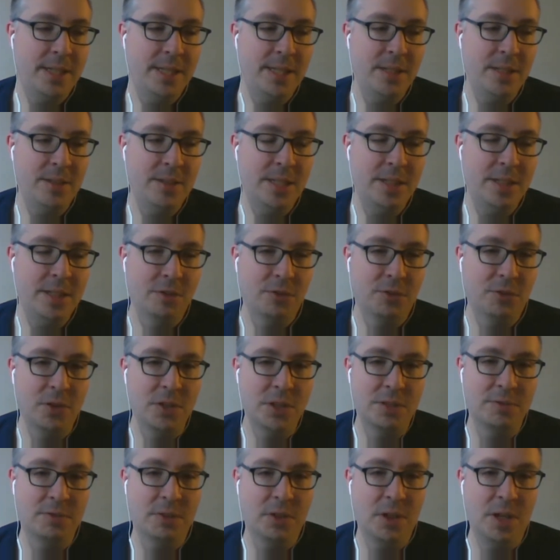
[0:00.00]
that you did your
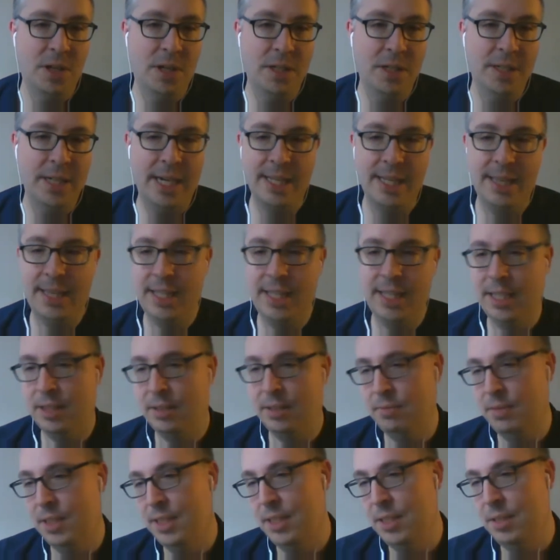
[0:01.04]
first vlog, I think
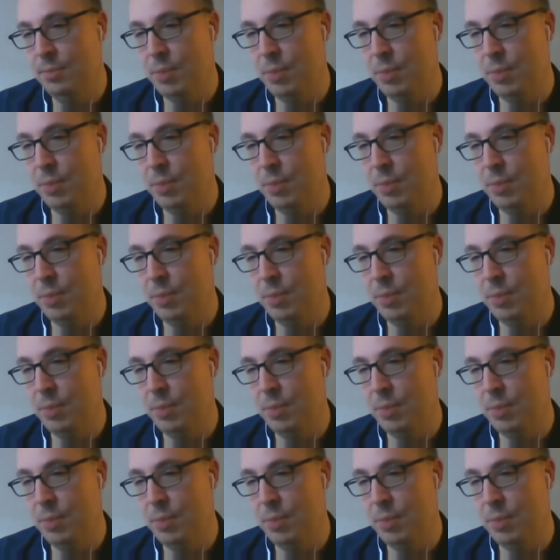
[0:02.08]
eh,